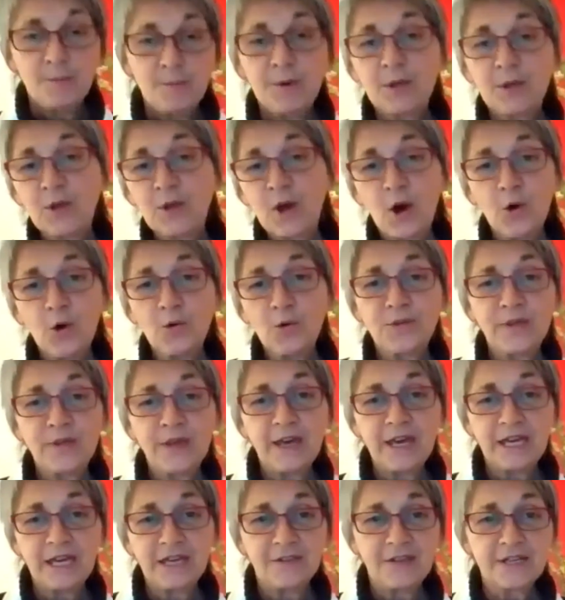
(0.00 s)
But
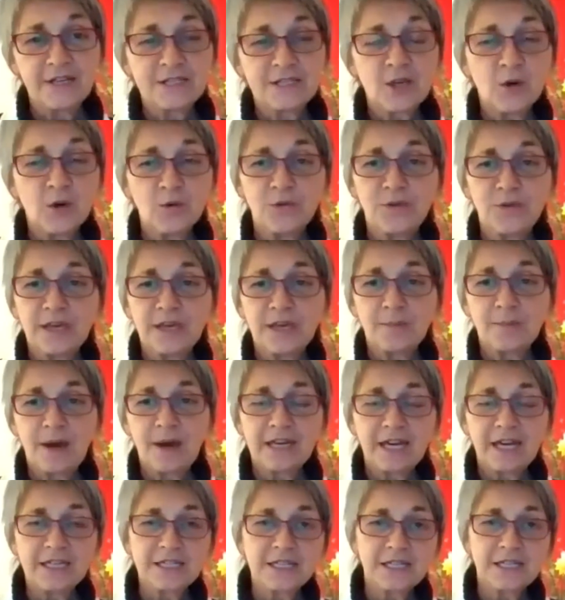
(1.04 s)
this whole thing
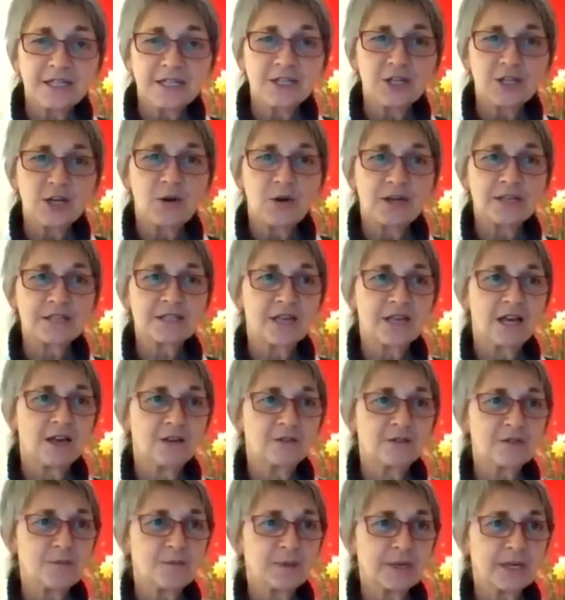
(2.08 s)
about getting to know
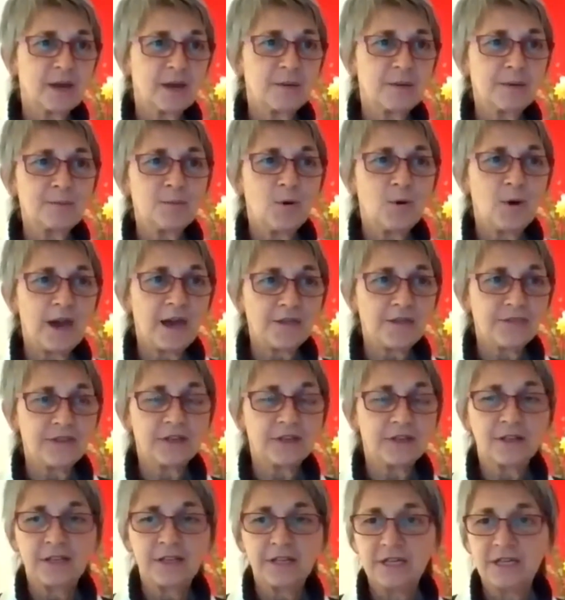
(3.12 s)
ourselves and becoming more
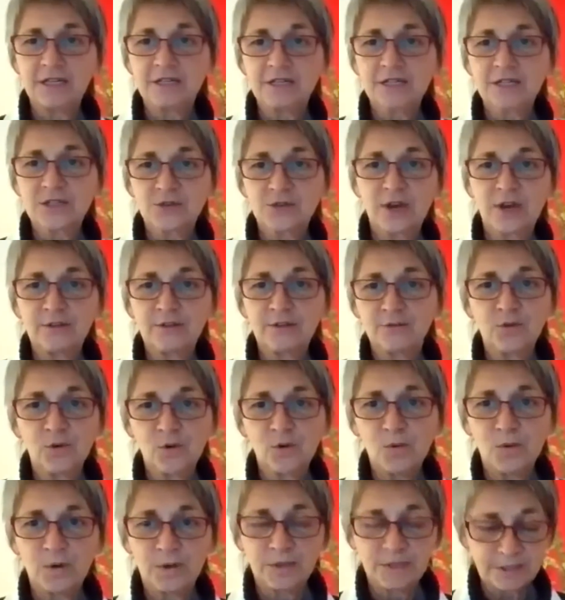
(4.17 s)
ethically
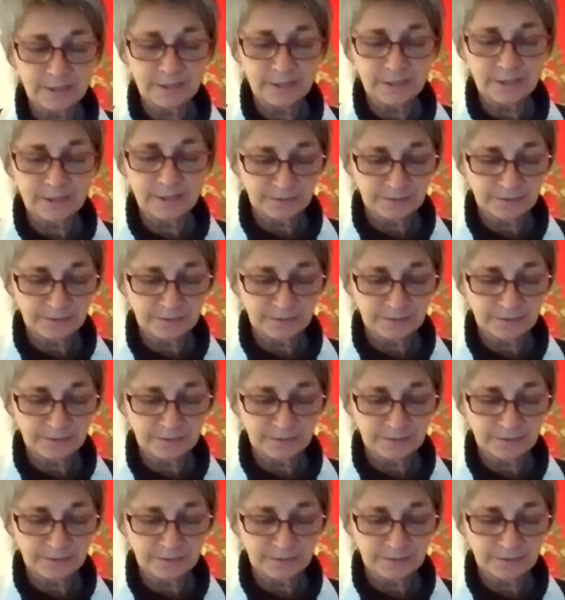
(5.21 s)
straightforward